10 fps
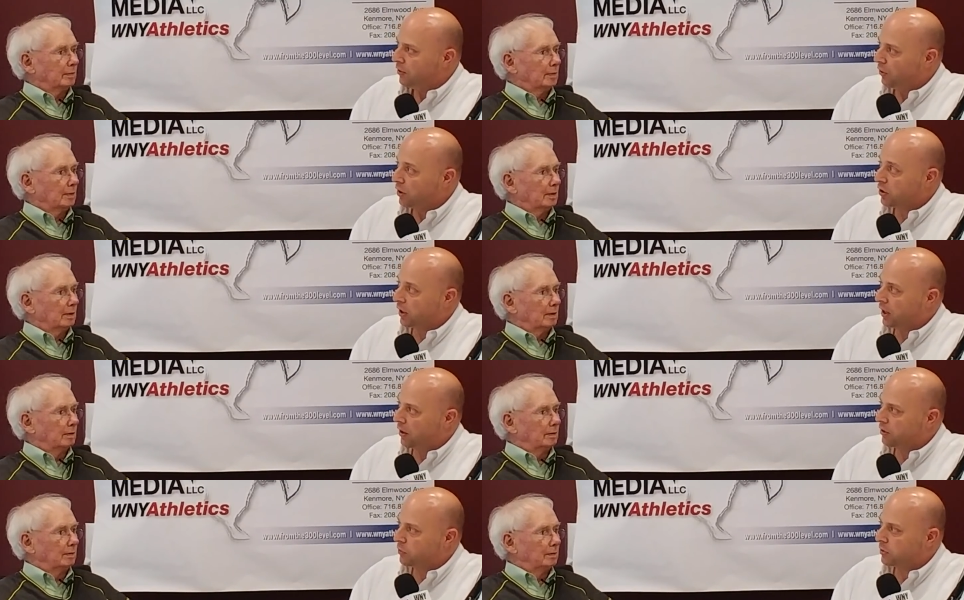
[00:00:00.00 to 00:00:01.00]
Speaker 1: rushing
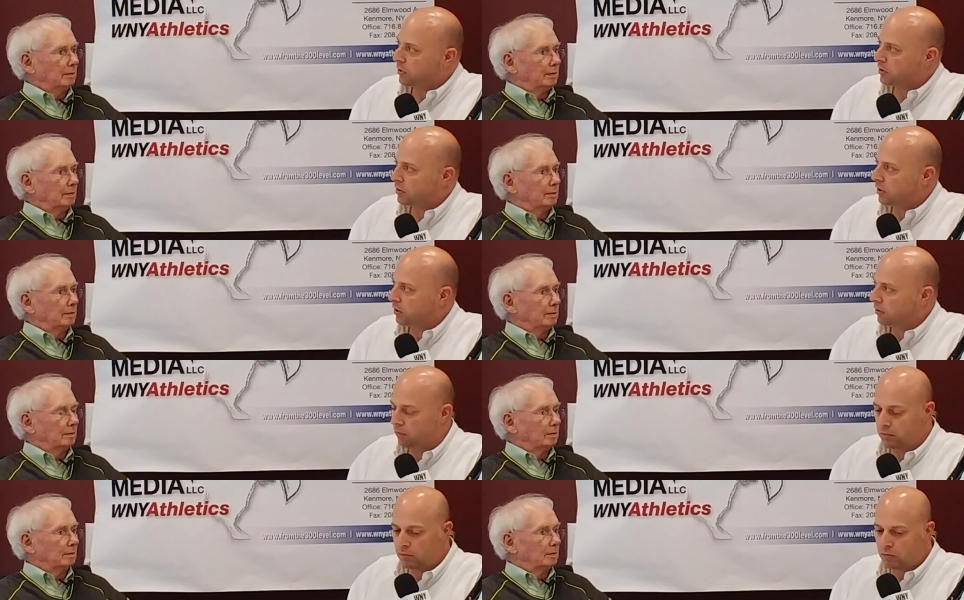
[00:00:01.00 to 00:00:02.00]
yards, which is a
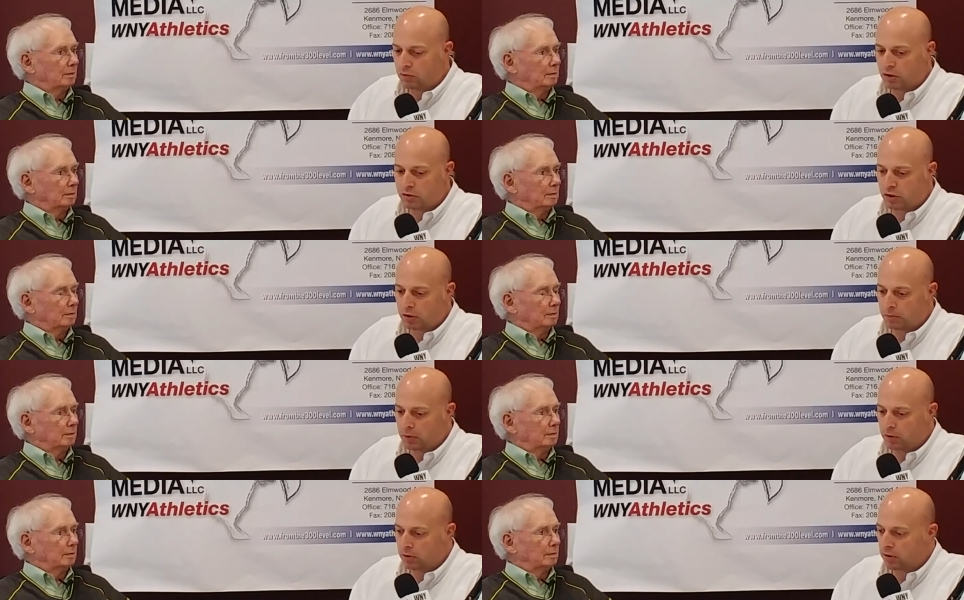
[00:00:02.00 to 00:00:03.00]

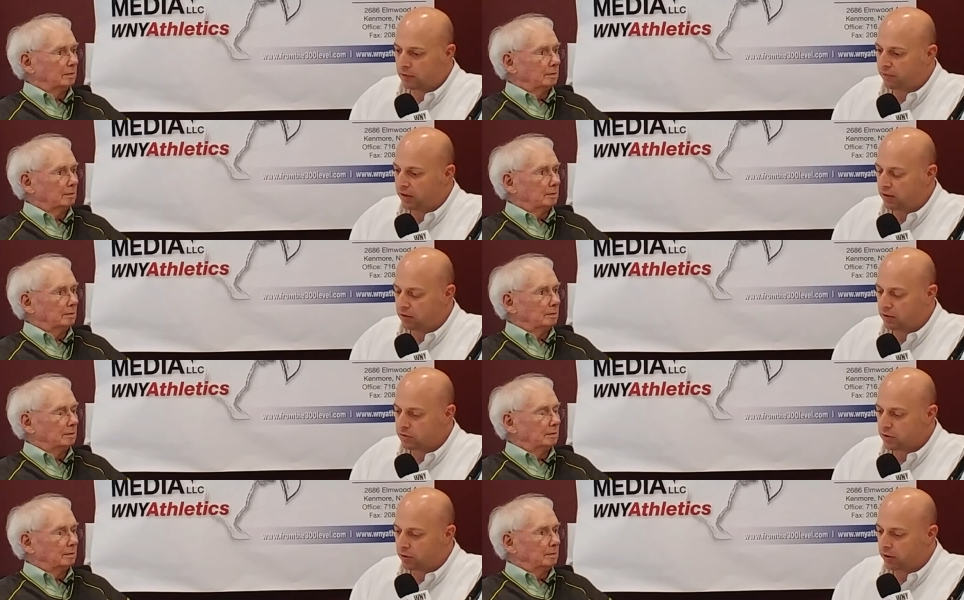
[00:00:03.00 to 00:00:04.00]
considerable uh, feat
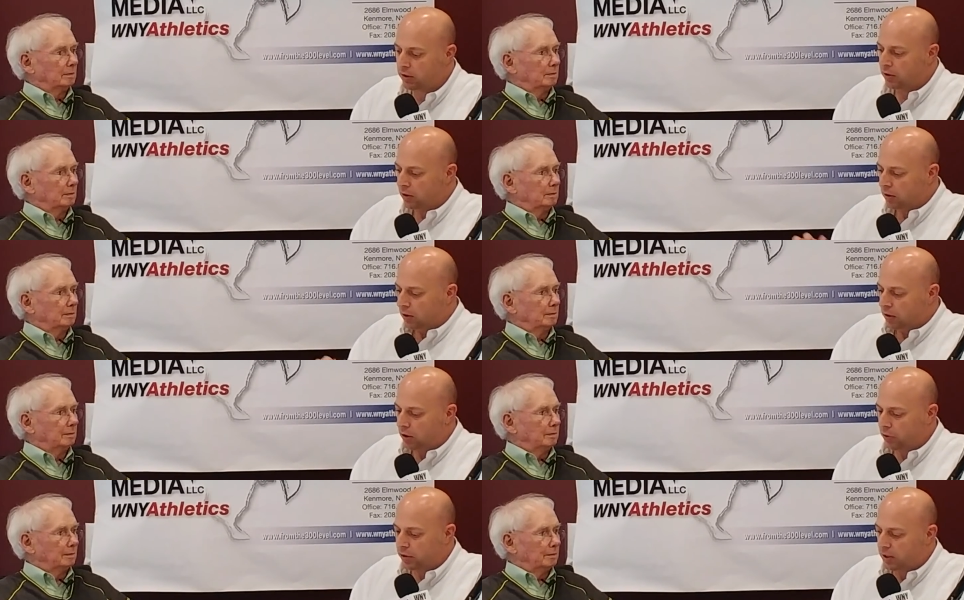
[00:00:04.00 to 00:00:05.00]
considering you
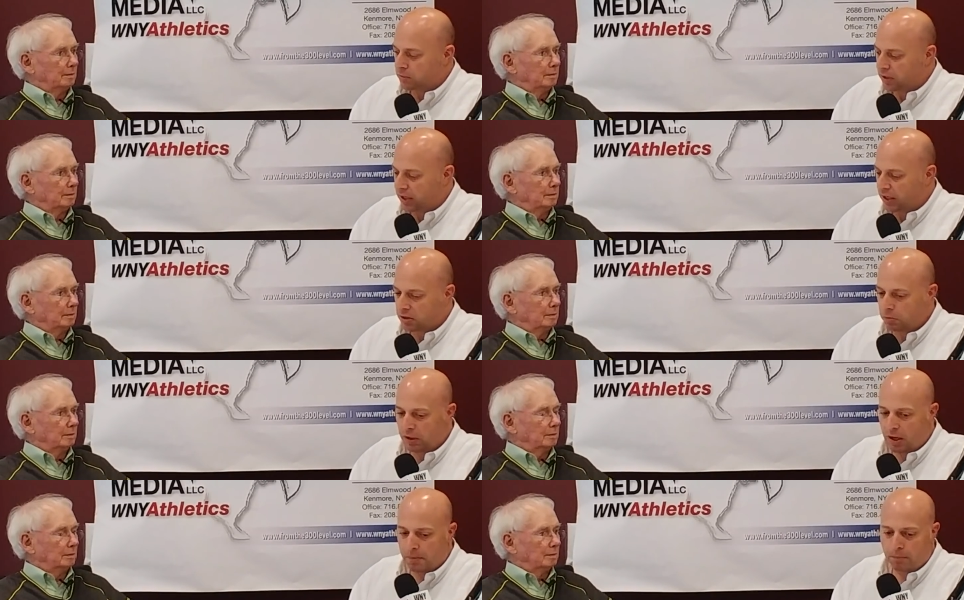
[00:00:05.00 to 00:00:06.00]
know the teams that he has to
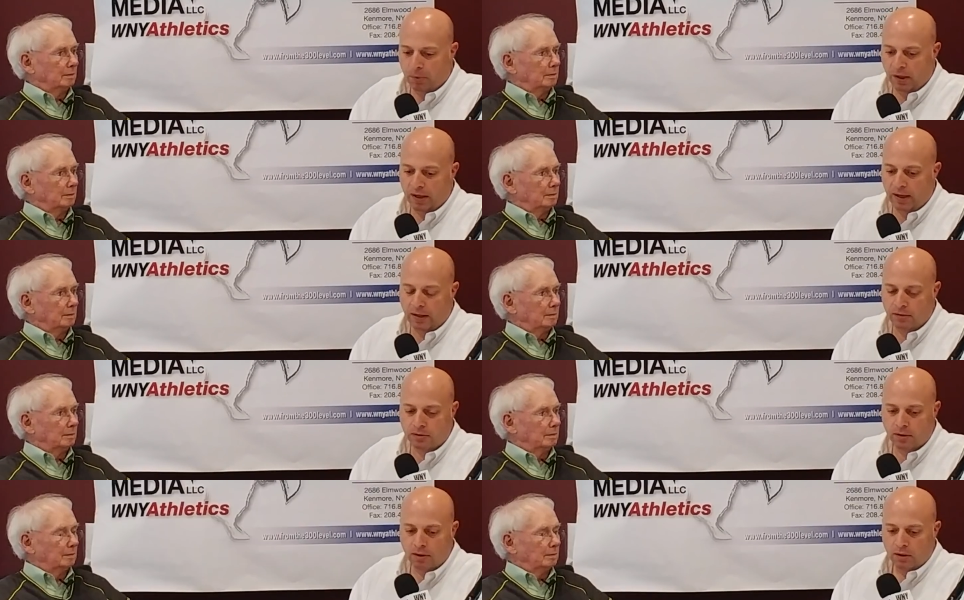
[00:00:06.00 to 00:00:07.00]
play up play
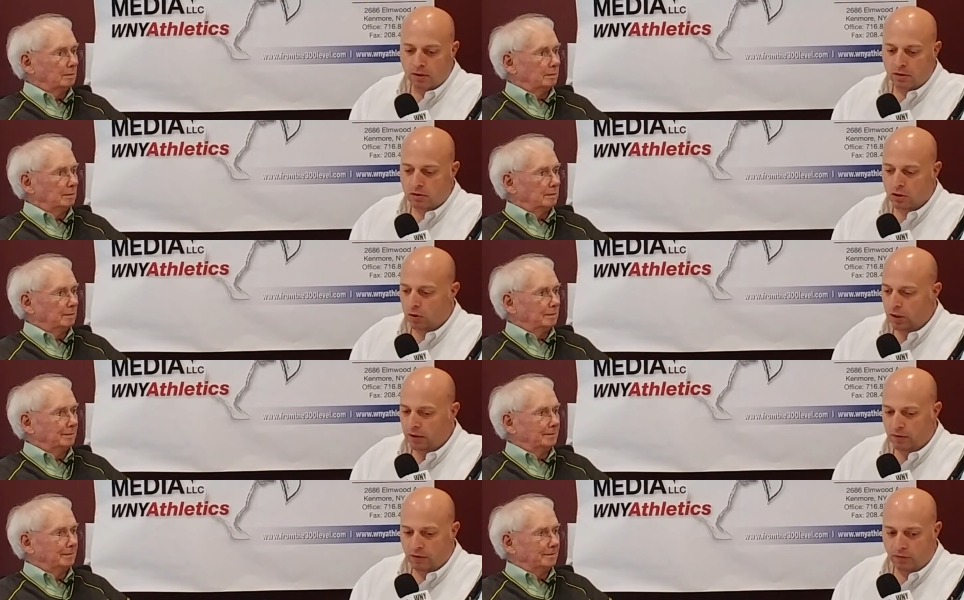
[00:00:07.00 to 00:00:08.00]
against. So I,
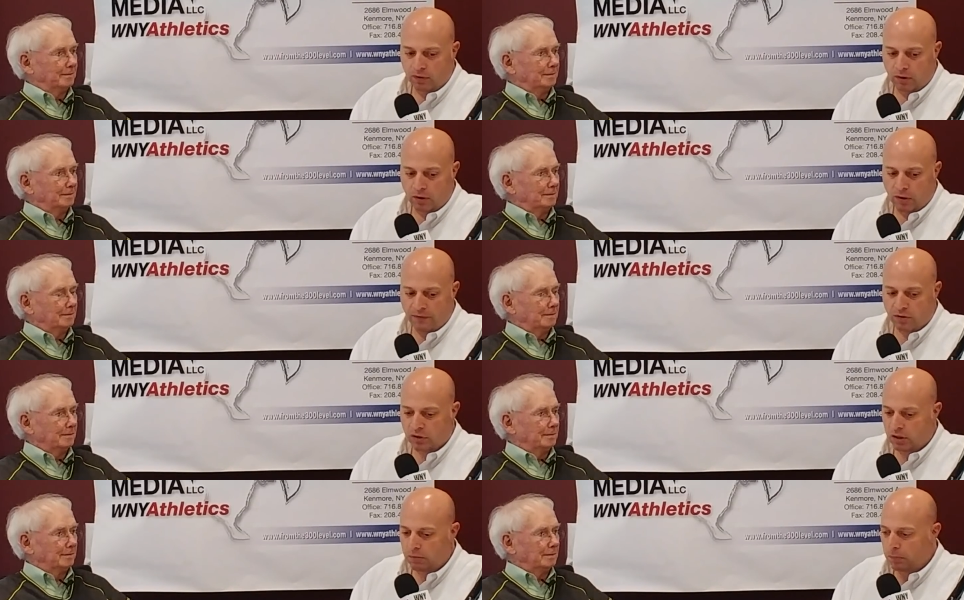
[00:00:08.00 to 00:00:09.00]
you know,
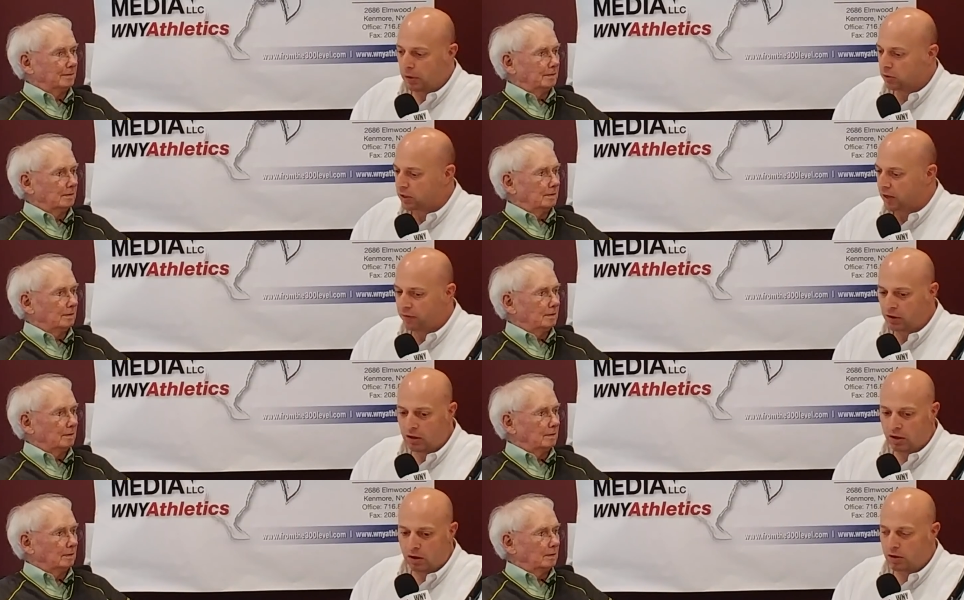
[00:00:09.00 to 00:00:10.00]
obviously Beal's having
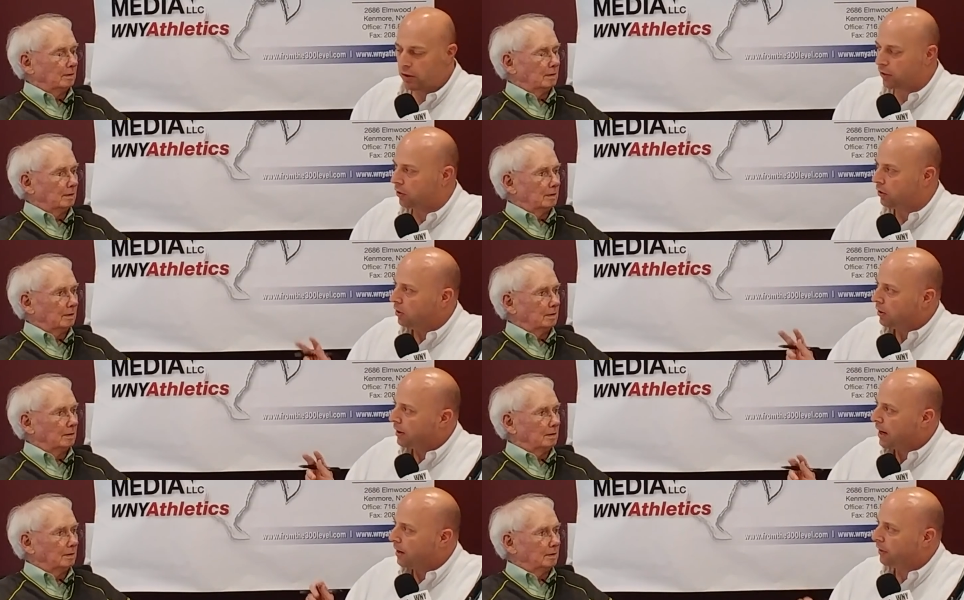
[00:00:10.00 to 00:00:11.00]
uh, another
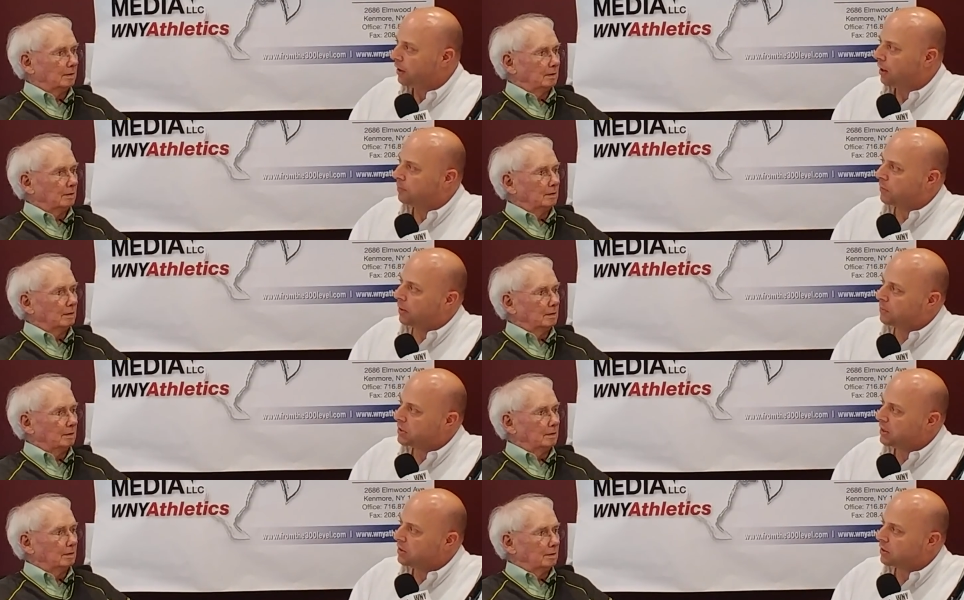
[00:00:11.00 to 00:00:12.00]
Connolly Cup type
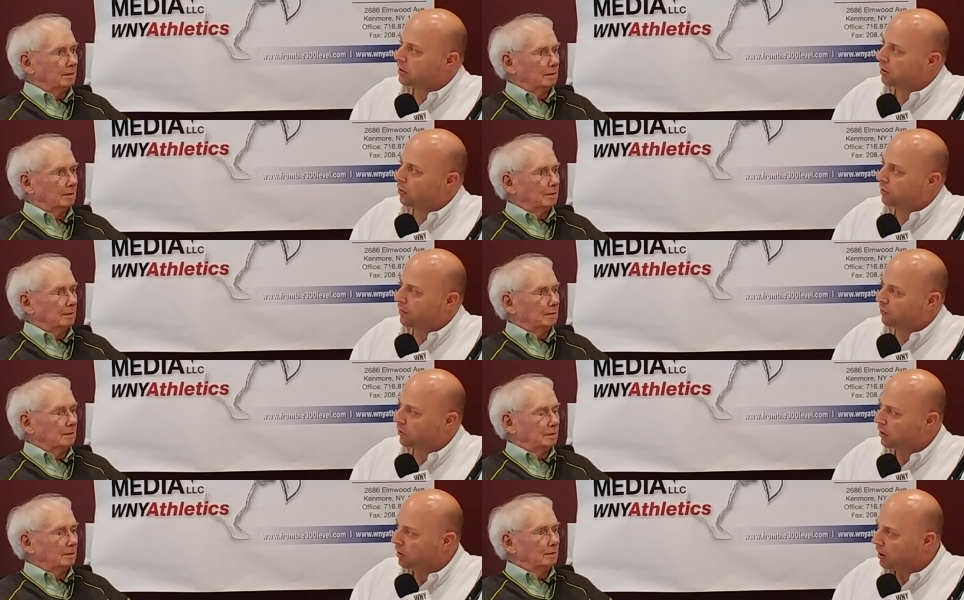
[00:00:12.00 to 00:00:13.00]
season. He'll
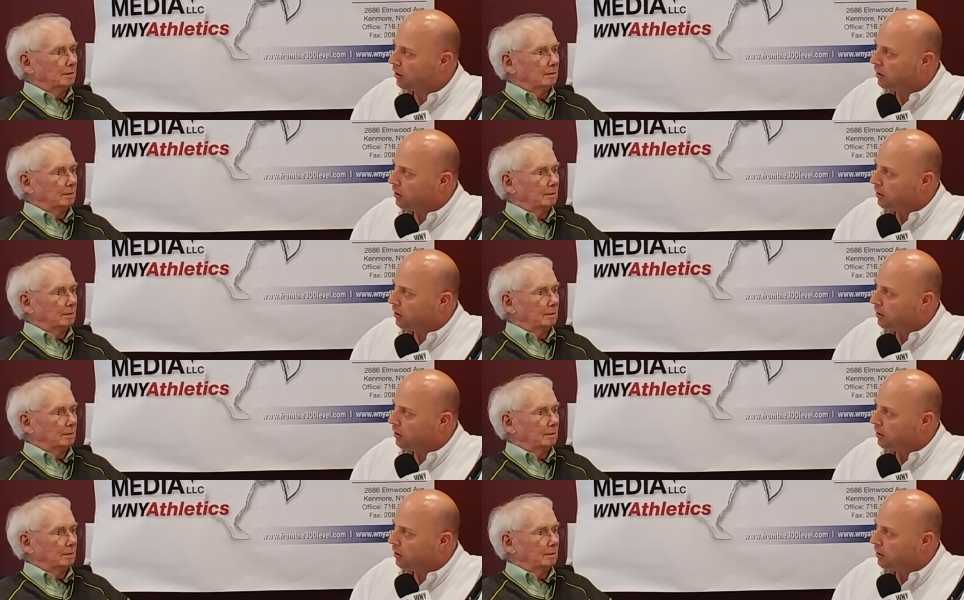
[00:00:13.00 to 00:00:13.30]
definitely uh,